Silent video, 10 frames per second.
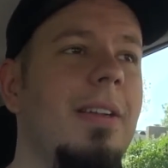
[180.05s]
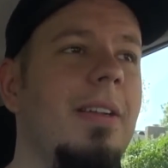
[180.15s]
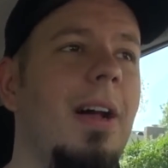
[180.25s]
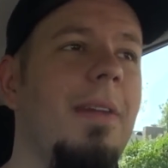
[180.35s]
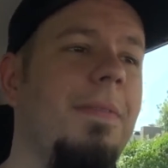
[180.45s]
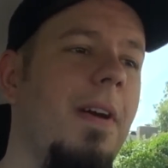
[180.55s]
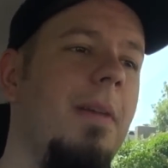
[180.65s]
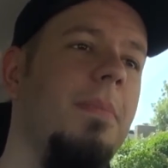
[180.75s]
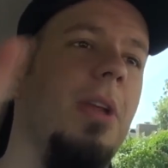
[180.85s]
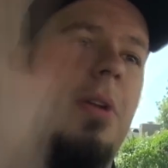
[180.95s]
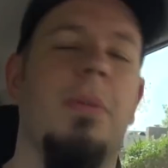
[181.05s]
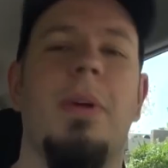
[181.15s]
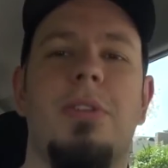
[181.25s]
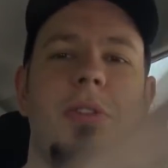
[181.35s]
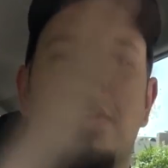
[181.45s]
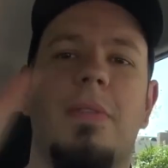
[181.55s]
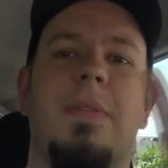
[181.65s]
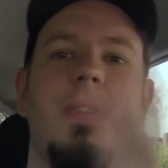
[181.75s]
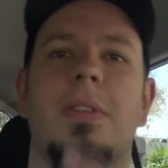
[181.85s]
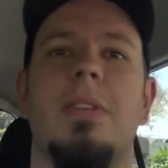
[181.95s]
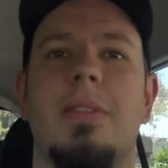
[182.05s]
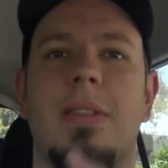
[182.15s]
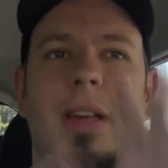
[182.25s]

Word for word: uh, from, you know, the restaurants versus the